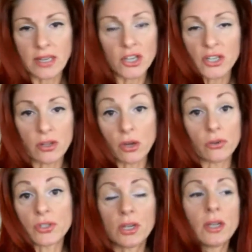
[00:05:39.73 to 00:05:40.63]
attention to
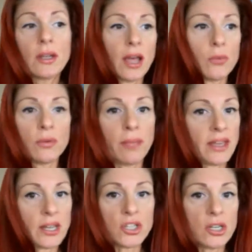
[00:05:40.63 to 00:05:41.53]
those. I wouldn't
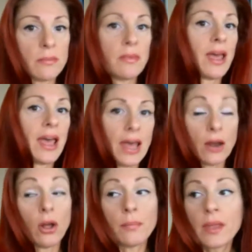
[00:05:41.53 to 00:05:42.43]
pay attention to them
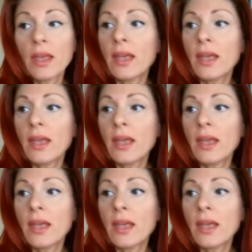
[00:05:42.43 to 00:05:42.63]
at all.